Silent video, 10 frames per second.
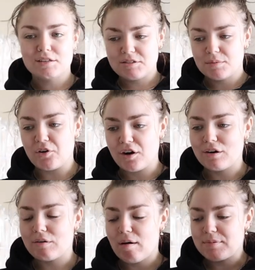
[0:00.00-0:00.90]
So
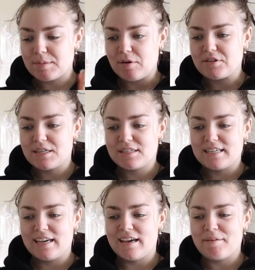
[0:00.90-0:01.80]
tomorrow I'm supposed to
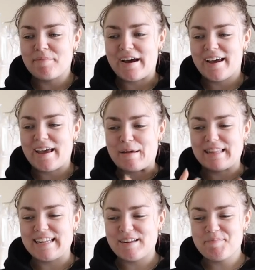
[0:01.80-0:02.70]
see my
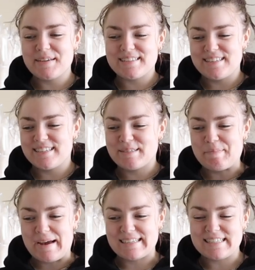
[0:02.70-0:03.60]
little business
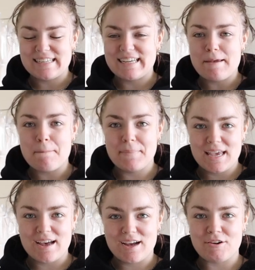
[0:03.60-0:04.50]
bestie
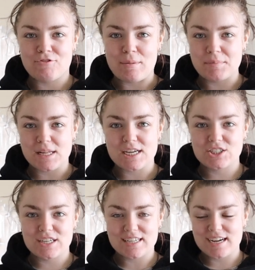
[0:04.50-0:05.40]
Mia from Blush
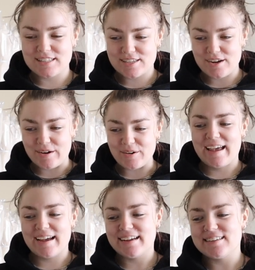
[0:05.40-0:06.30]
Designs Co.
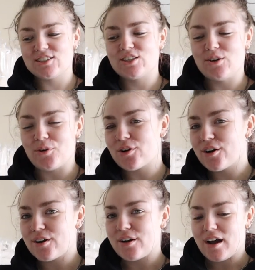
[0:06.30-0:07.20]
And she
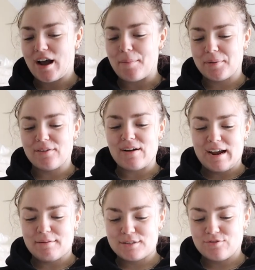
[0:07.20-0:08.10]
ordered a couple of
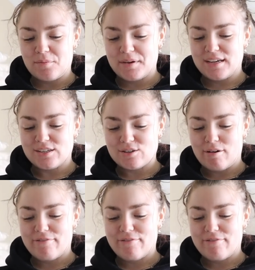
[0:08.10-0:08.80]
items for me. So I